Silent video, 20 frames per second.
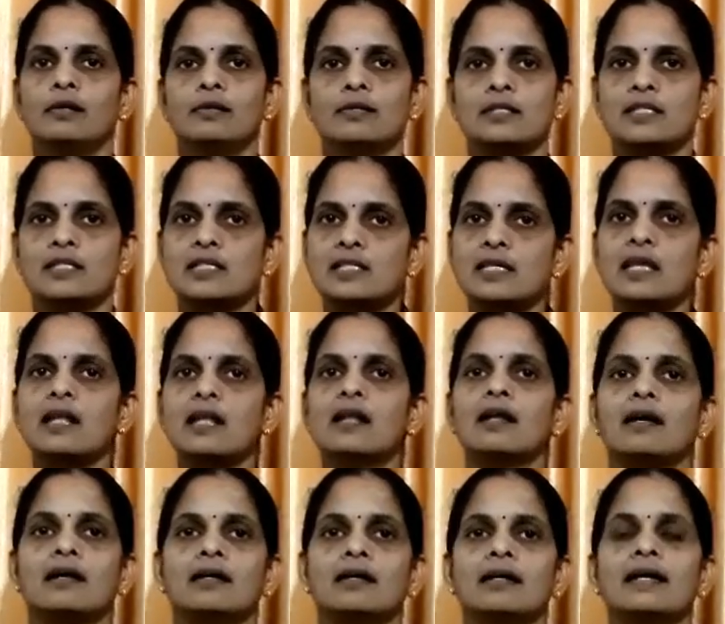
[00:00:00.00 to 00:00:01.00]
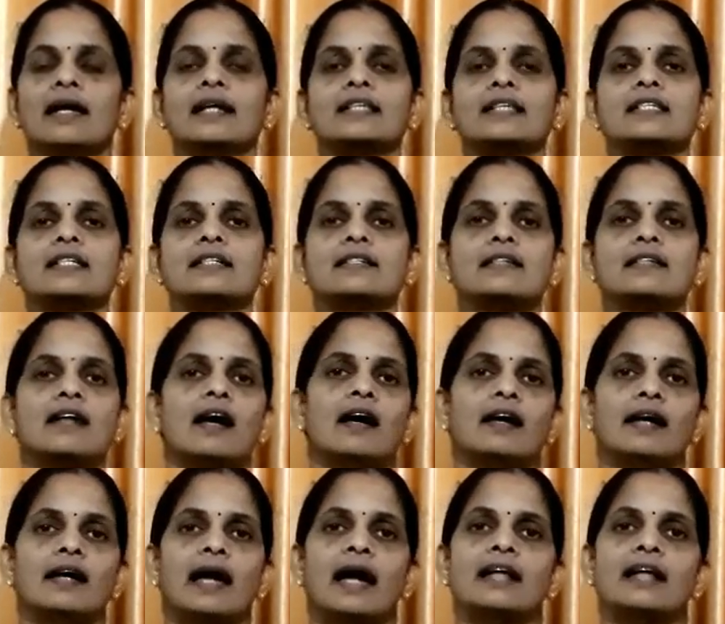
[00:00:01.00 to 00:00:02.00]
silk, etc.
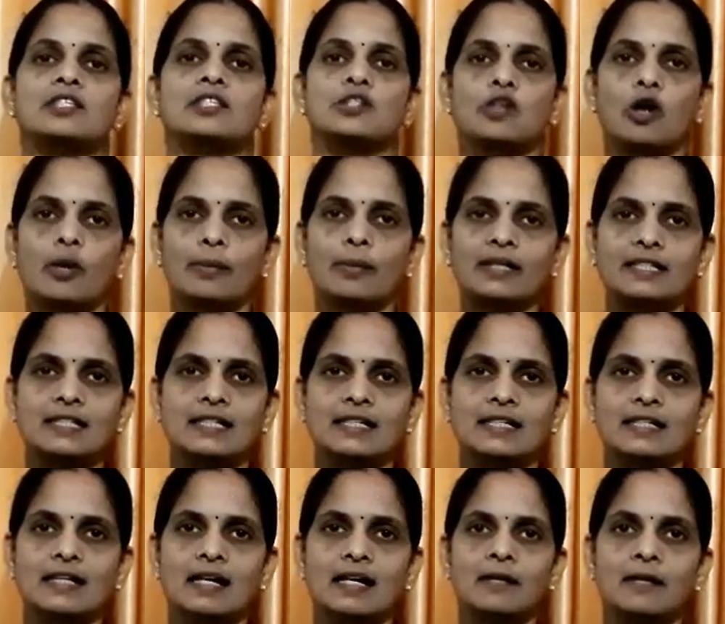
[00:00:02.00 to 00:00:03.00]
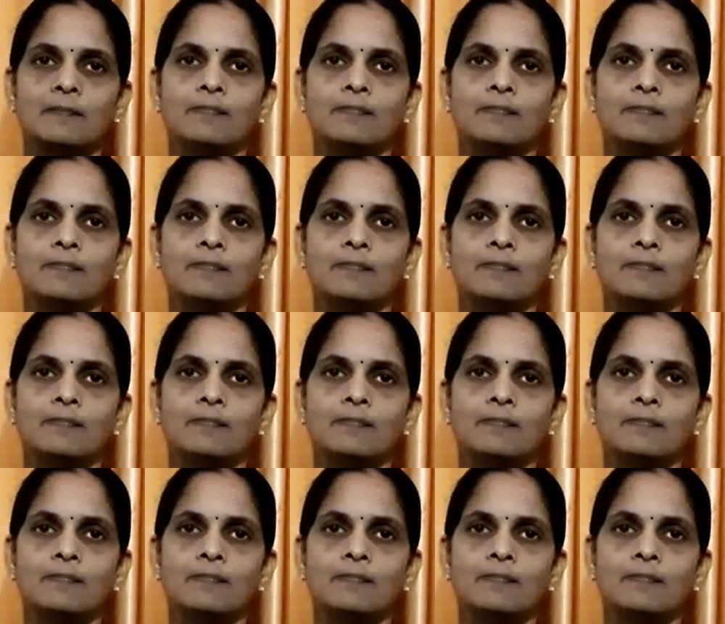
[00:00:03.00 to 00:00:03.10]
as raw material.